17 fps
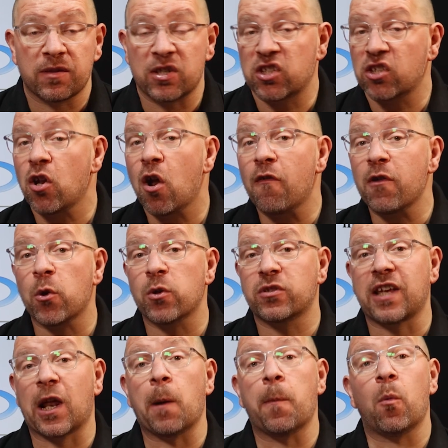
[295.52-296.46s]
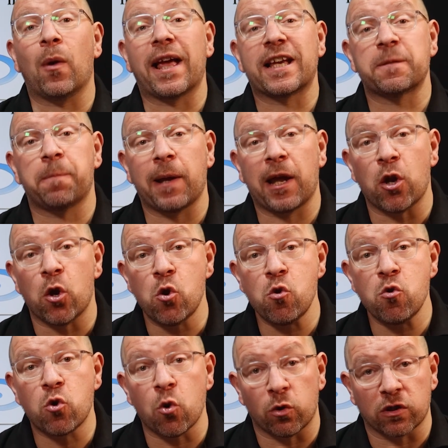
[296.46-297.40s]
The scenario setup will explain
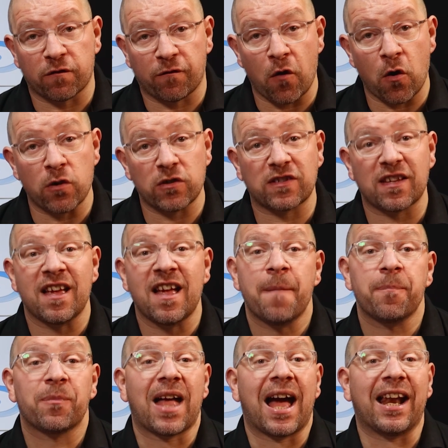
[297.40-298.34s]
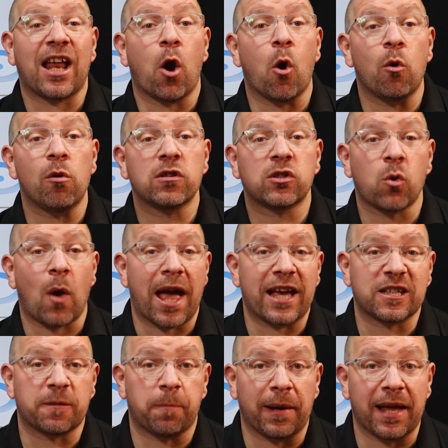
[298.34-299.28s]
who goes first, and it also
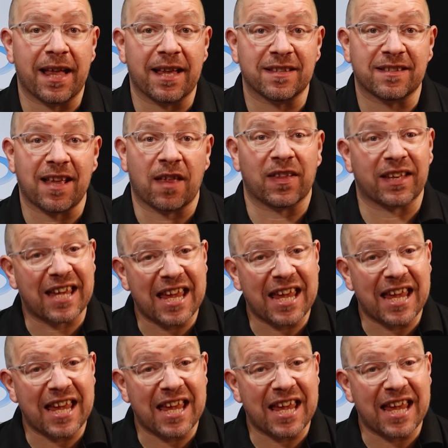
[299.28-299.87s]
explains that the